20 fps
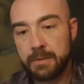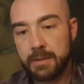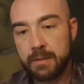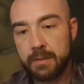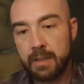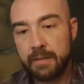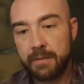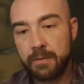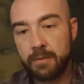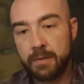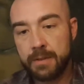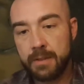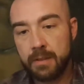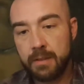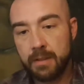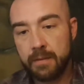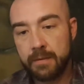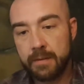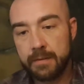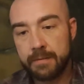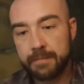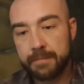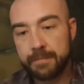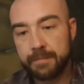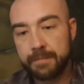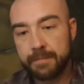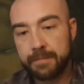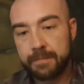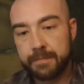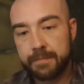sure everyone's heard of it.
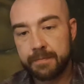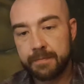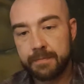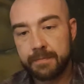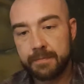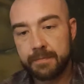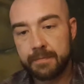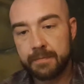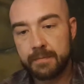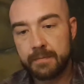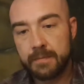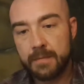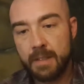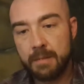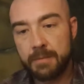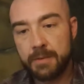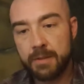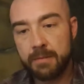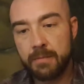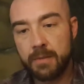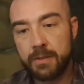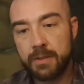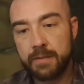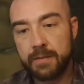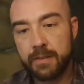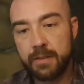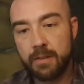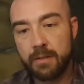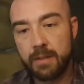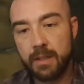I'm sure most of
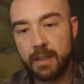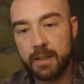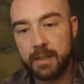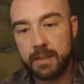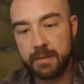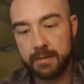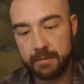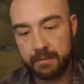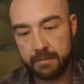you don't like it.